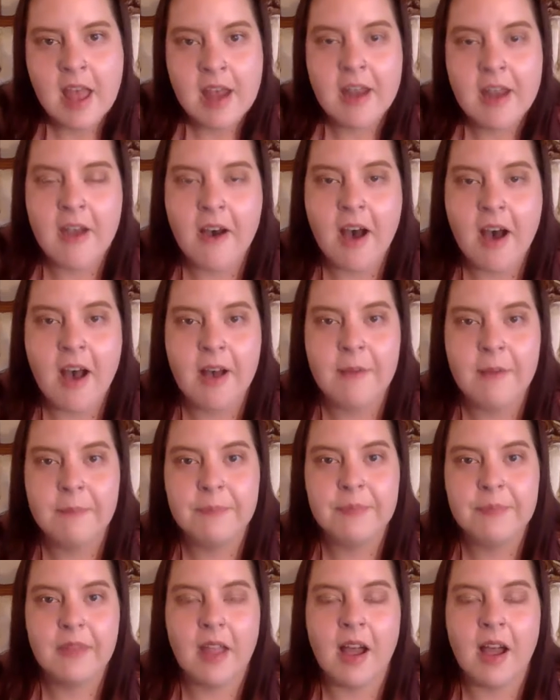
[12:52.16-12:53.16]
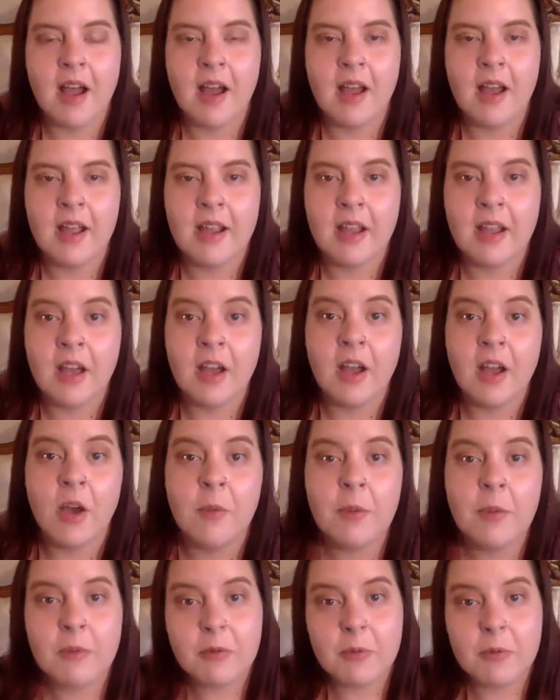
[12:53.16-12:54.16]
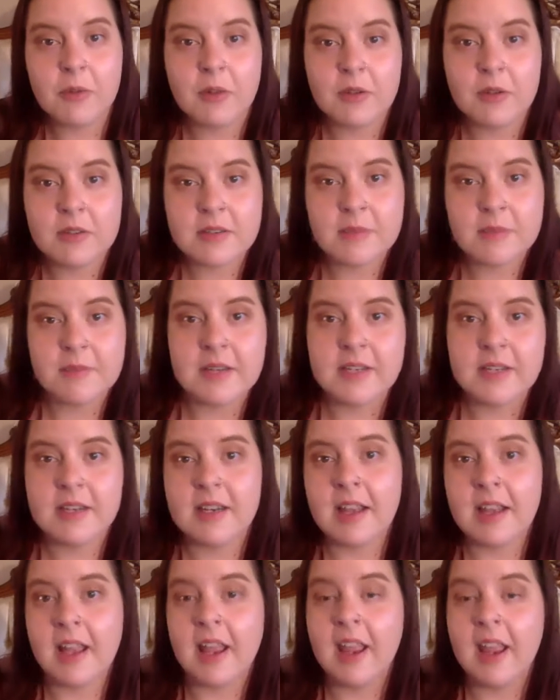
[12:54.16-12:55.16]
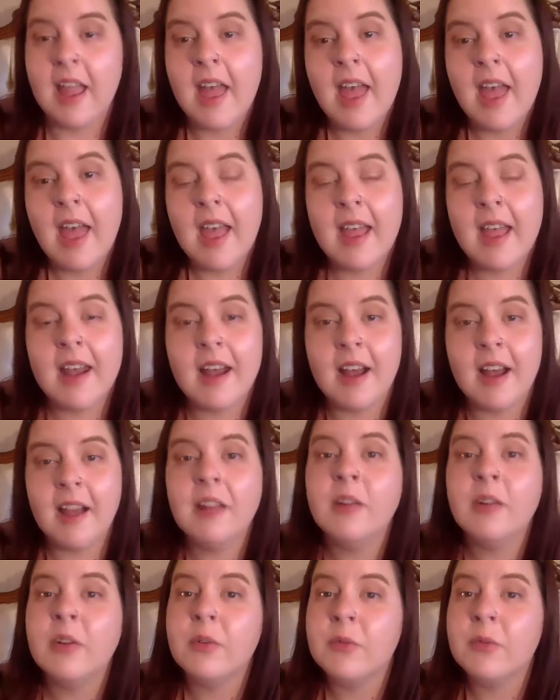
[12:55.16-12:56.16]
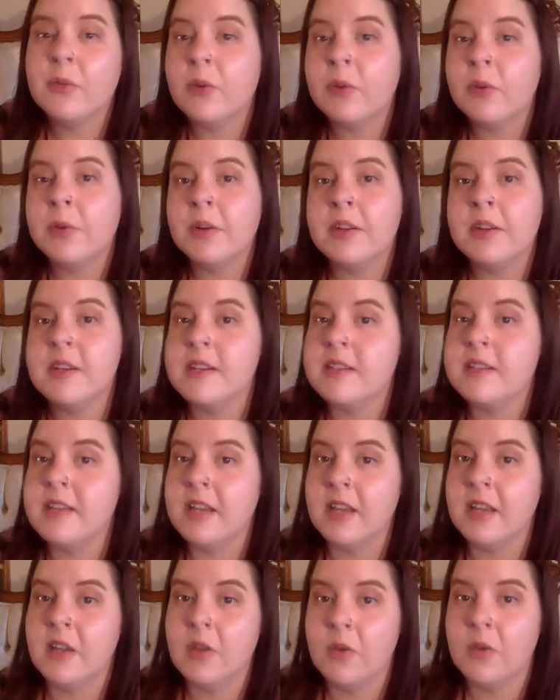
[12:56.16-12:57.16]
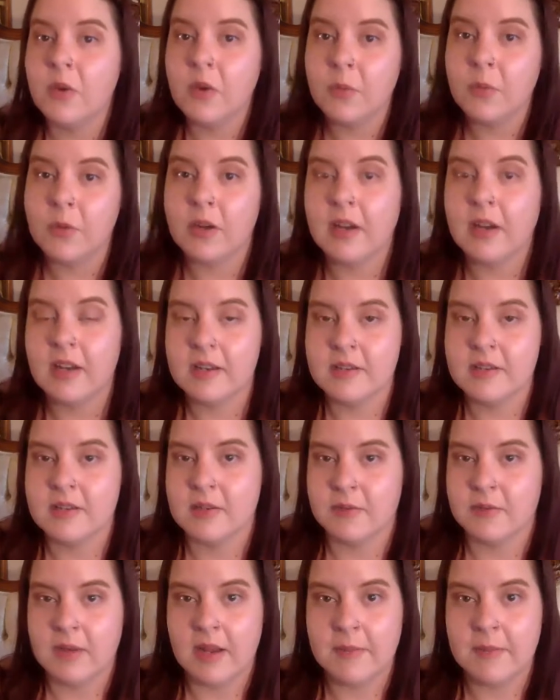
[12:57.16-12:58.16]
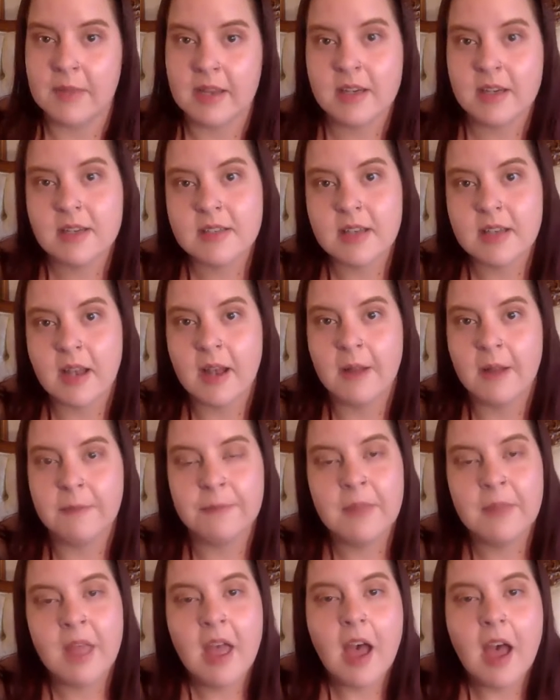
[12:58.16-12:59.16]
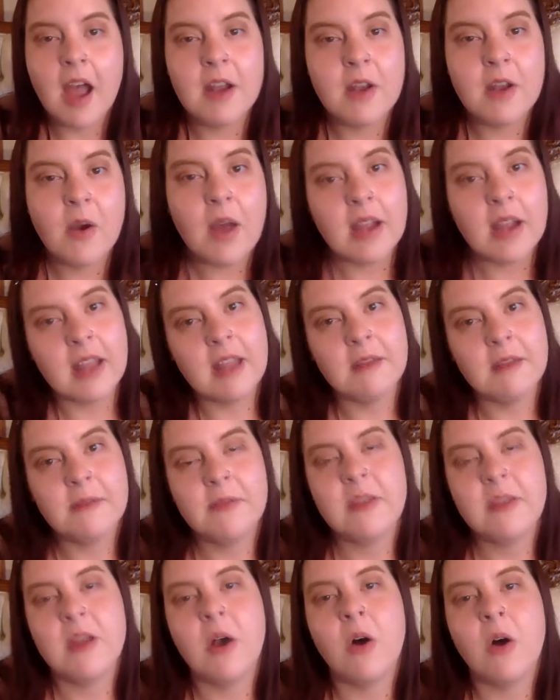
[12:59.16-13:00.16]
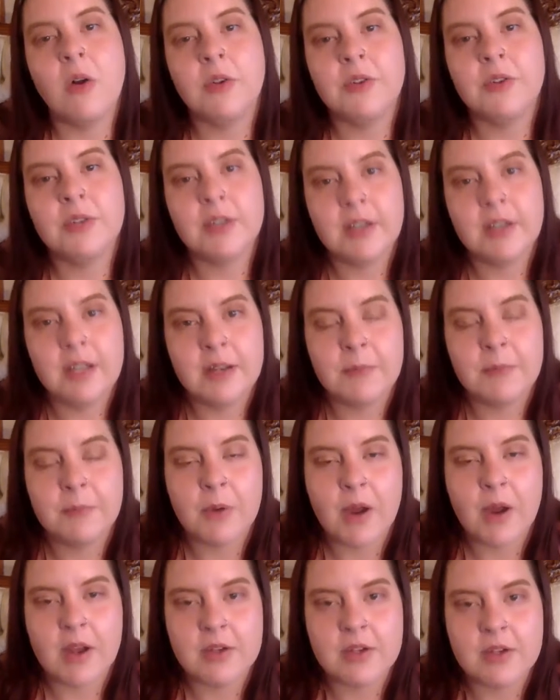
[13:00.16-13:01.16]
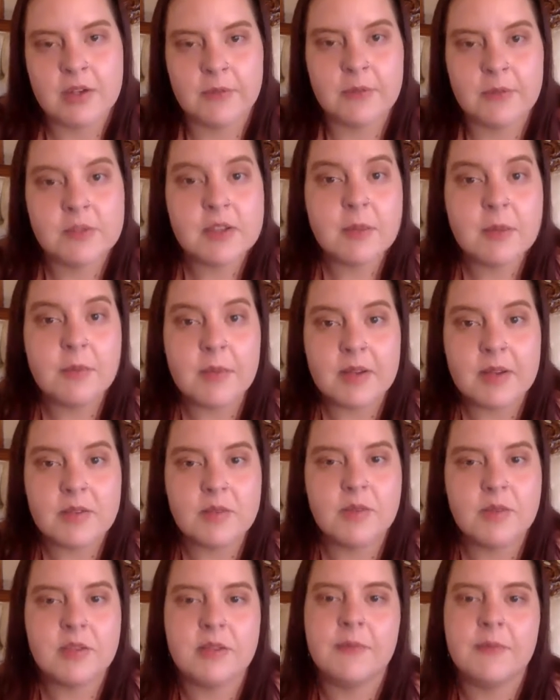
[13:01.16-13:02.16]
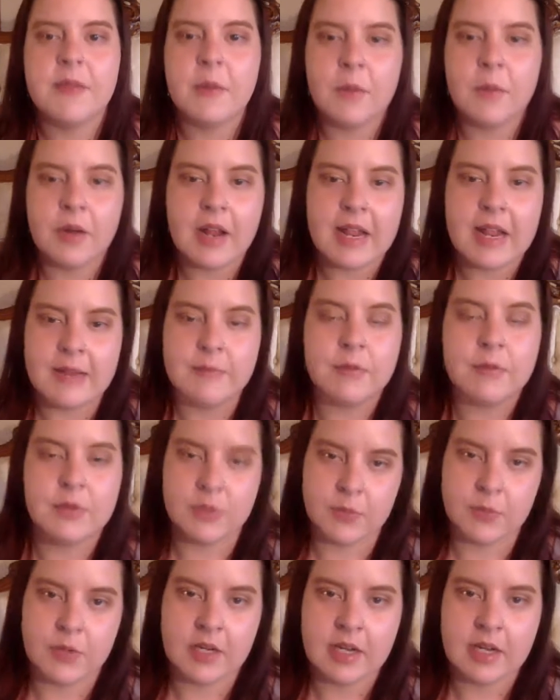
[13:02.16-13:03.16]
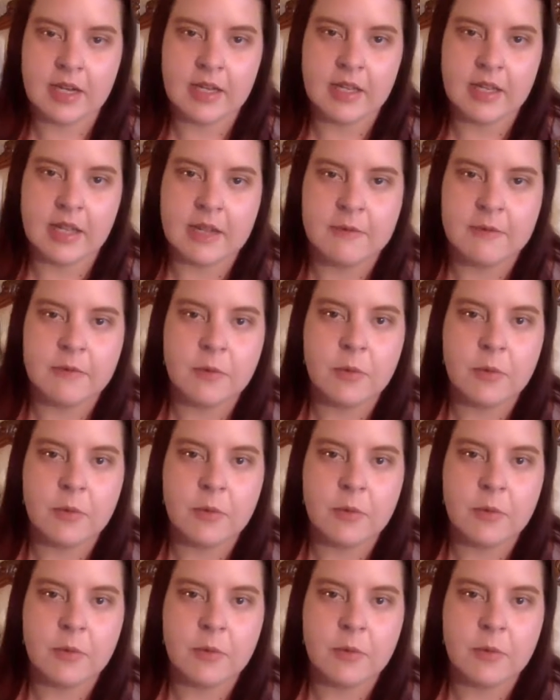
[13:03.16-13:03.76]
Now, I hope everyone learned something today, and I look forward to seeing your work in ceramics. I know I gave the alternate project for some of my students, if they weren't able to work in clay for